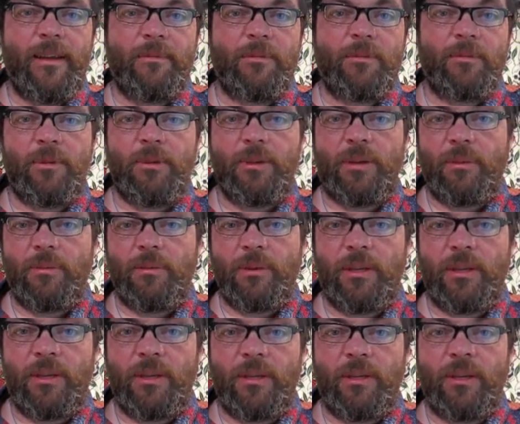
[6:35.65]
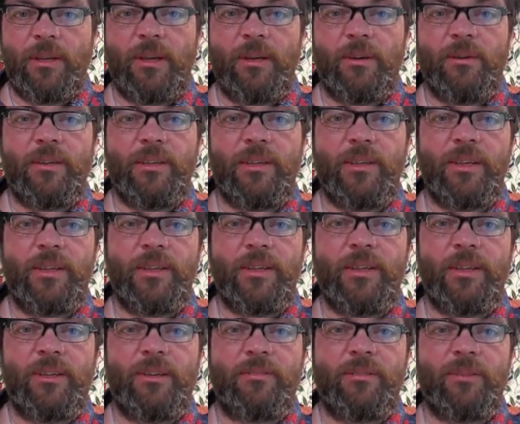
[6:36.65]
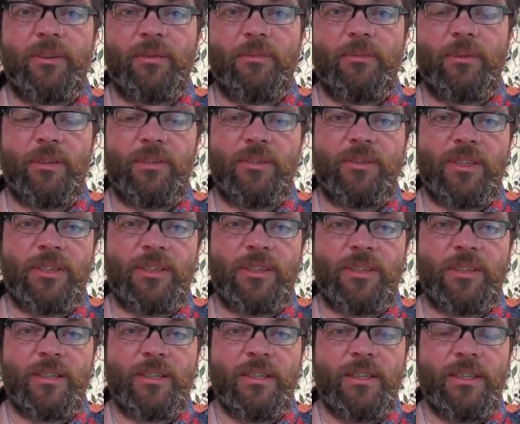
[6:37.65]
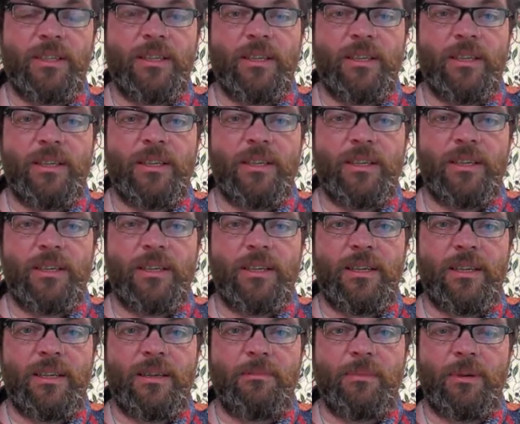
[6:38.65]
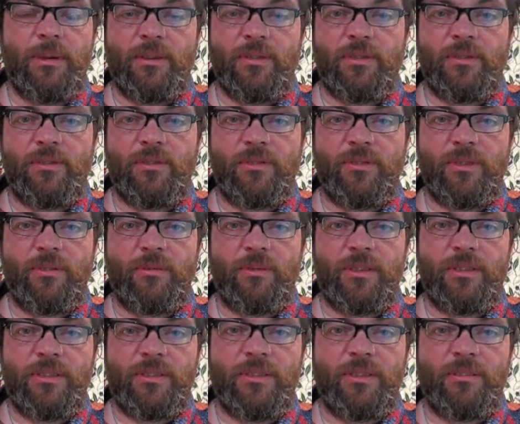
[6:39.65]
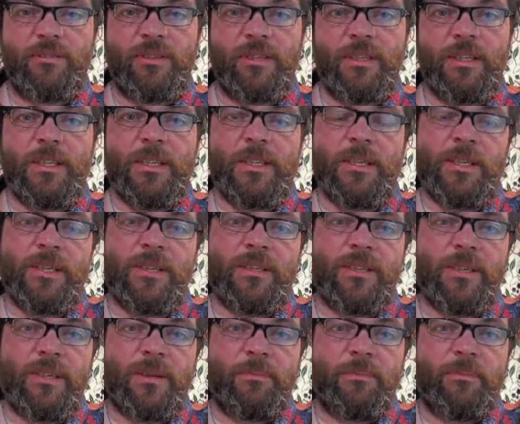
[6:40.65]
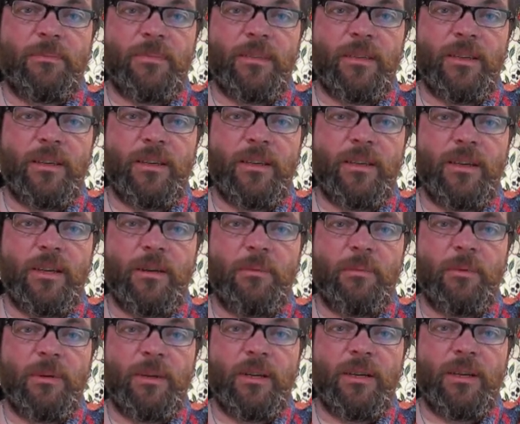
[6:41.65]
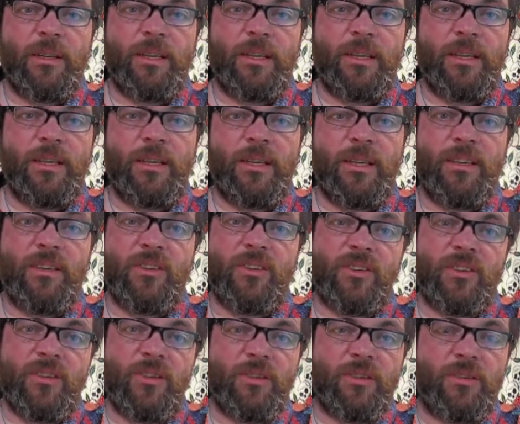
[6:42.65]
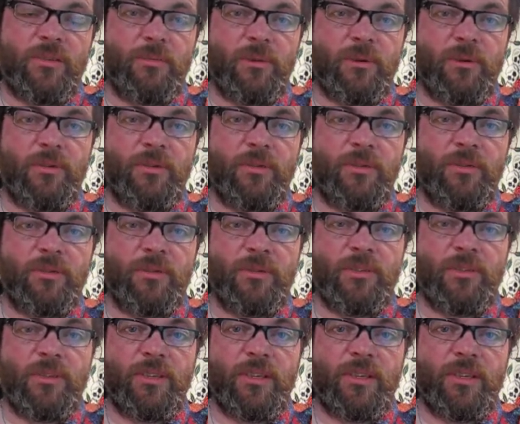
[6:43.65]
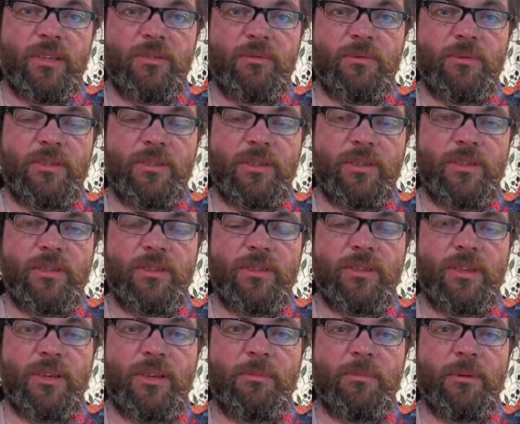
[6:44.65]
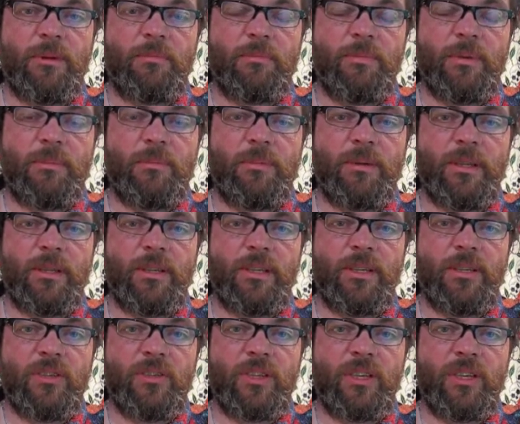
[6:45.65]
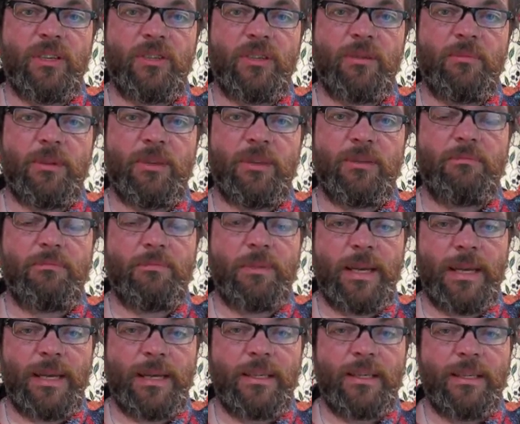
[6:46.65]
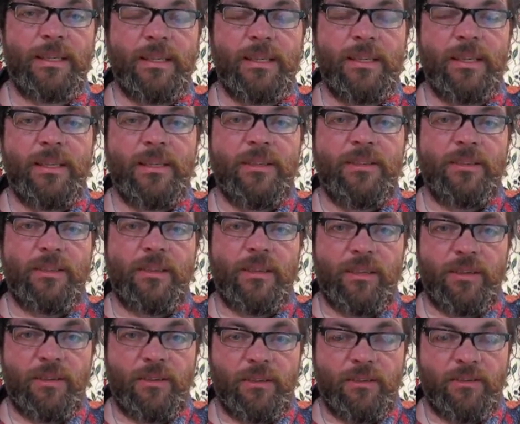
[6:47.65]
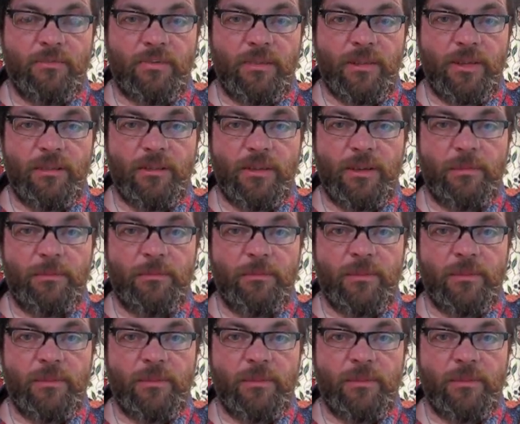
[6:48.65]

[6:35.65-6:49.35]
Tomorrow I'll get one in Carlisle and then the final one on Saturday in Bonus-on-Solway itself. So up early-ish tomorrow, not as early as we started today, but be up early-ish, catching a bus back to Lanercost Priory.